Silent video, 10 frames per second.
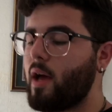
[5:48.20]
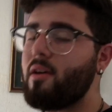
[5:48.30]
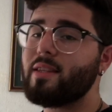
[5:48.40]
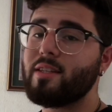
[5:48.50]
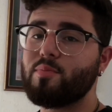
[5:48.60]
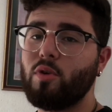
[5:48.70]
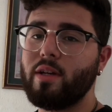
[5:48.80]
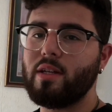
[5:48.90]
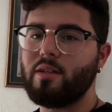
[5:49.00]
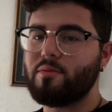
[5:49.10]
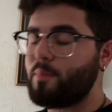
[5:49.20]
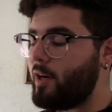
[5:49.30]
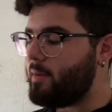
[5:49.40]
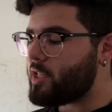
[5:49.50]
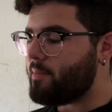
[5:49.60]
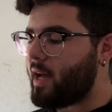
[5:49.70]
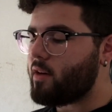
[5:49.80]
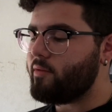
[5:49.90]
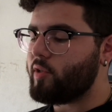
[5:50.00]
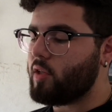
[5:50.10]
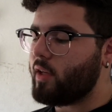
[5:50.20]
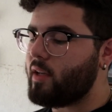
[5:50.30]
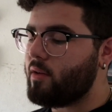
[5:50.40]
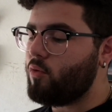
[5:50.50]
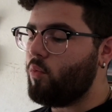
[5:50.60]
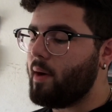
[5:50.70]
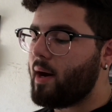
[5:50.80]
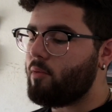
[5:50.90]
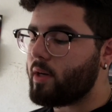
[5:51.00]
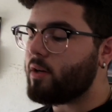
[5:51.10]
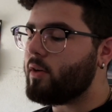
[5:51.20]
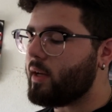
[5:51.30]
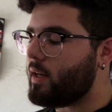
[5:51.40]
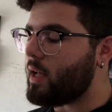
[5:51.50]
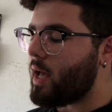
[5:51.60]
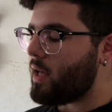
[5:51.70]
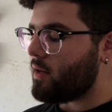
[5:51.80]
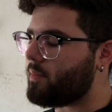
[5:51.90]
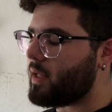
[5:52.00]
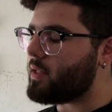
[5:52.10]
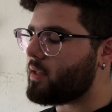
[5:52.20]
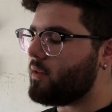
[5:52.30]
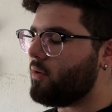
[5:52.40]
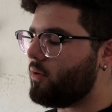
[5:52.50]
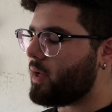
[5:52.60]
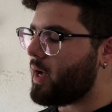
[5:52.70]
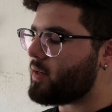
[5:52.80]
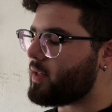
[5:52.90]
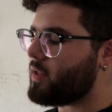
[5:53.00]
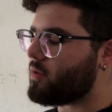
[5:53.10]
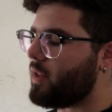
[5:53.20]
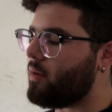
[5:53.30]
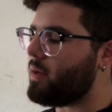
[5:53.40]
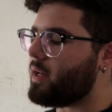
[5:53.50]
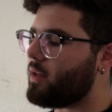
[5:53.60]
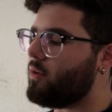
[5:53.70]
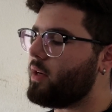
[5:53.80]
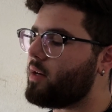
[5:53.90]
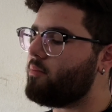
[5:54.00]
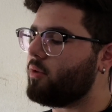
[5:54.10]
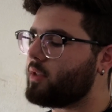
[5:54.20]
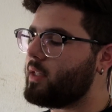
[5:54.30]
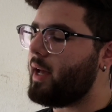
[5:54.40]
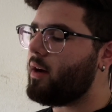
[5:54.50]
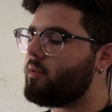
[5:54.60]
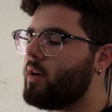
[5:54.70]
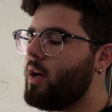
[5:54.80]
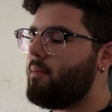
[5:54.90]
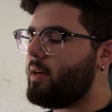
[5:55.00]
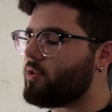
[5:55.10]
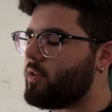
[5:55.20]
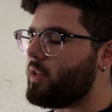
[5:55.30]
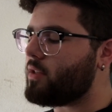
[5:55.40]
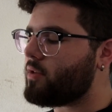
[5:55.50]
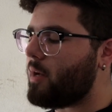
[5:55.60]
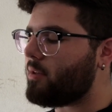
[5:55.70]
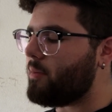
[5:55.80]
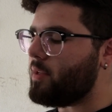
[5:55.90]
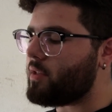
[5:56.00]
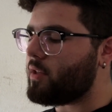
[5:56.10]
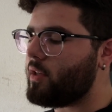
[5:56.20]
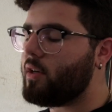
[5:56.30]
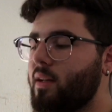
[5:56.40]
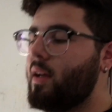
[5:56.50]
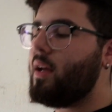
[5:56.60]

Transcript: Now at this point, it's pretty much a matter of just looking where I wanna go ahead and placing the oil catch can, so that way I can go ahead and bolt it down, make sure that it's strapped up and secure.